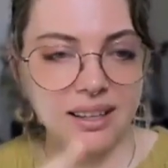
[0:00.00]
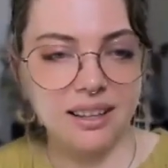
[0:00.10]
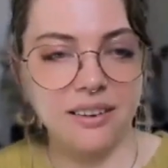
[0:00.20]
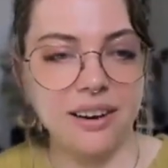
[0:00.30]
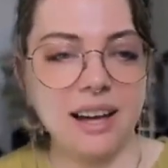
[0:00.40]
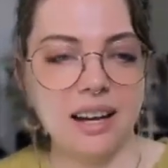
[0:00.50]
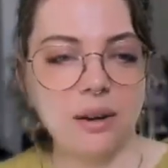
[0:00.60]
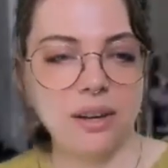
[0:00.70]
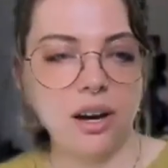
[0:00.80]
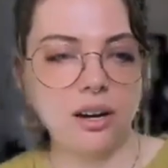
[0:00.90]
All right, here
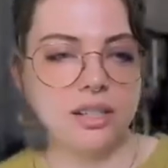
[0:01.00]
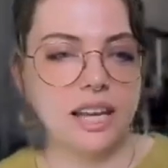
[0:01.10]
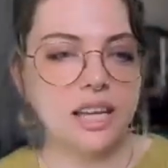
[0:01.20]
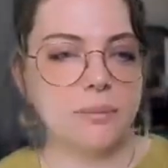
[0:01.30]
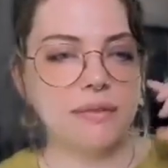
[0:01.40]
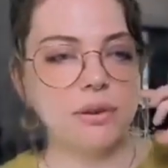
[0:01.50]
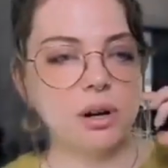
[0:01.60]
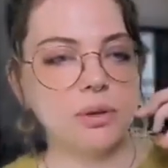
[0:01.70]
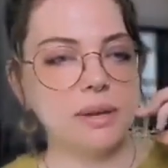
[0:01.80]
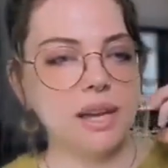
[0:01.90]
we go. Taking my phone
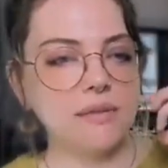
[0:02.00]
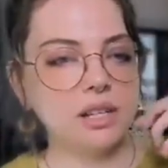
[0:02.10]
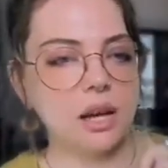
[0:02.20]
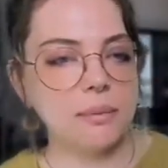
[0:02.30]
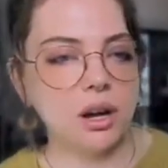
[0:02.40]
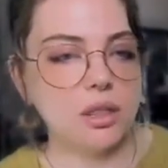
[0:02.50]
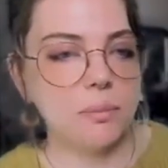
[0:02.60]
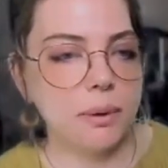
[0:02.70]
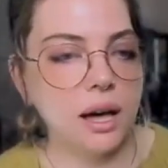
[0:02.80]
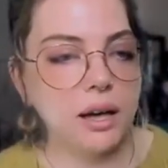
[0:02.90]
with me every time I go to the
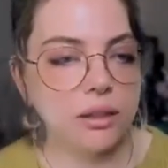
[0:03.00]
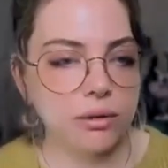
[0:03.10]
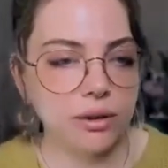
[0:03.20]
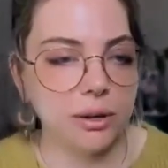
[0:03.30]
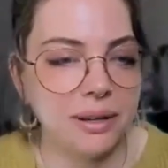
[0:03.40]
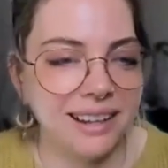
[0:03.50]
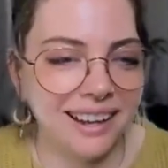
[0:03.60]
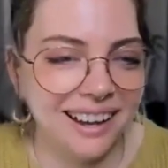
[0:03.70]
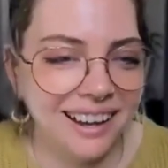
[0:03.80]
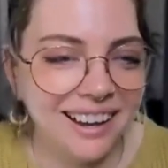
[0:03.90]
bathroom.
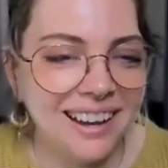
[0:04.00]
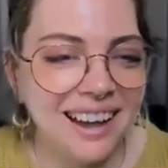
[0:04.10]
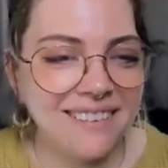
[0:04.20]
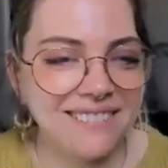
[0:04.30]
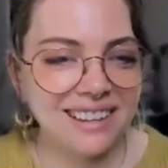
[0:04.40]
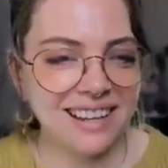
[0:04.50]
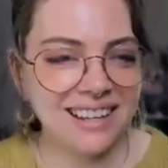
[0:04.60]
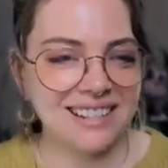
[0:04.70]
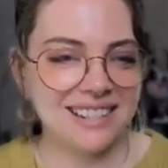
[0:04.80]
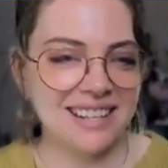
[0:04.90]
I feel like
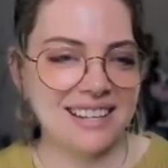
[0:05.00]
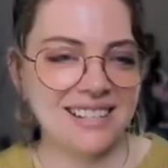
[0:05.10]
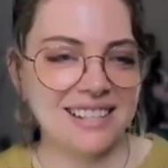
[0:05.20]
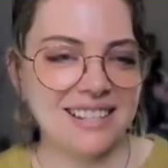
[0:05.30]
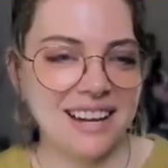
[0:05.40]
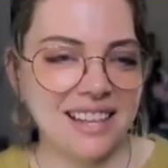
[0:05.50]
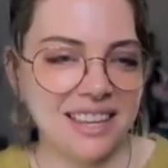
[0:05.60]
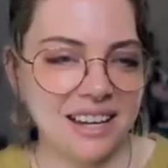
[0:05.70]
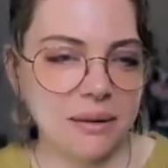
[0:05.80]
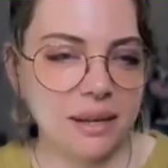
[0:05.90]
it's an easy start
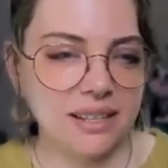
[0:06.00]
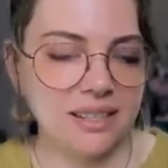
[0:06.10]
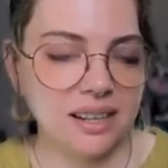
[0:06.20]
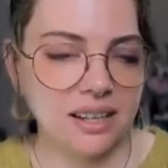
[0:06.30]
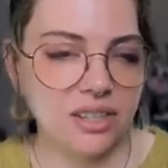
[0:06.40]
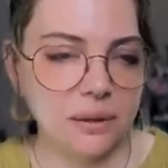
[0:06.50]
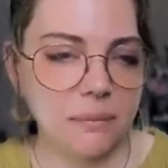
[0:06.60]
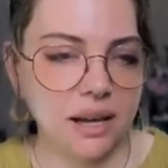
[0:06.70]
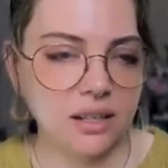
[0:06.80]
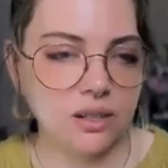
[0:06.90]
that can make such an
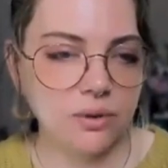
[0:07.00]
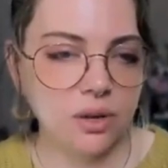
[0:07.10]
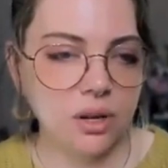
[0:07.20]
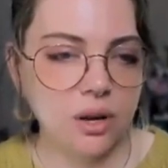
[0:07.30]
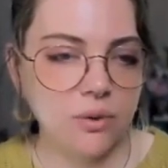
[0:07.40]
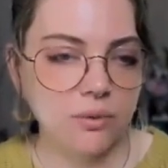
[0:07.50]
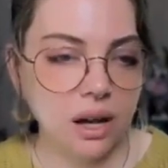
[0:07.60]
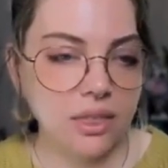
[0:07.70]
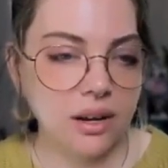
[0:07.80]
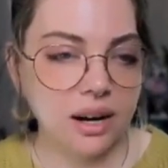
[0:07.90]
impact.
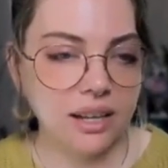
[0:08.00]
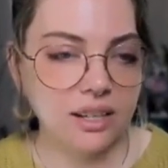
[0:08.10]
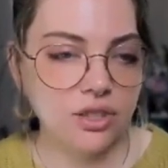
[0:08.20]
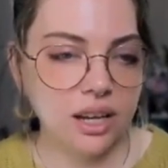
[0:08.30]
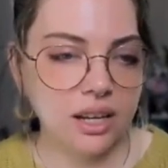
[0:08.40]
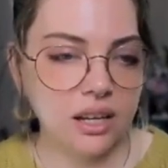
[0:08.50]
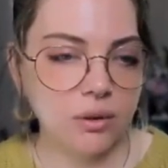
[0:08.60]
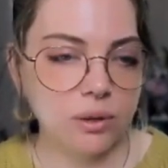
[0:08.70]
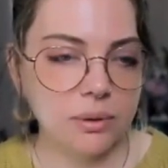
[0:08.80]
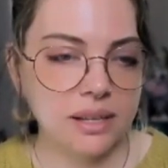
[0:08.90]
Rather, I can check in
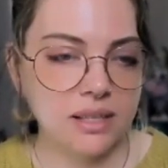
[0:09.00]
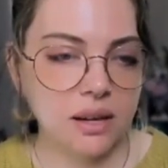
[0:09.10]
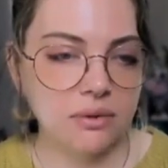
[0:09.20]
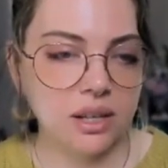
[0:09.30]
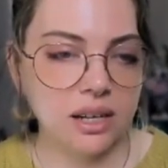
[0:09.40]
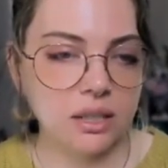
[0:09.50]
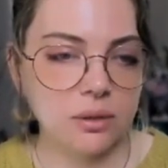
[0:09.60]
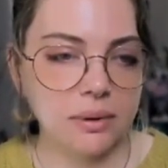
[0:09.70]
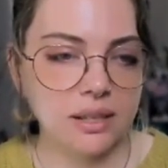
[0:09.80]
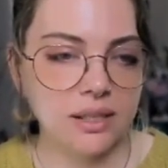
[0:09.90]
with myself, connect
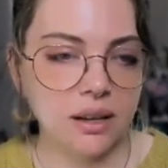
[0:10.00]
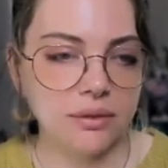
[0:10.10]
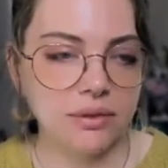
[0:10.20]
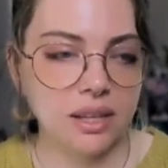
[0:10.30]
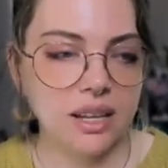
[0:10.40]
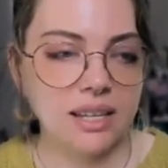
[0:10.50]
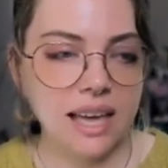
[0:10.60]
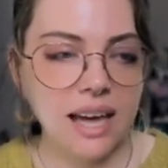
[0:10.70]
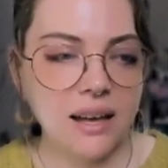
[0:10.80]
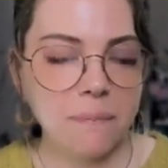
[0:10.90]
with myself.
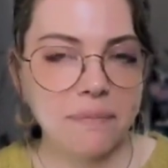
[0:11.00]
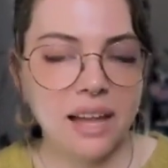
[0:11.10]
Yeah.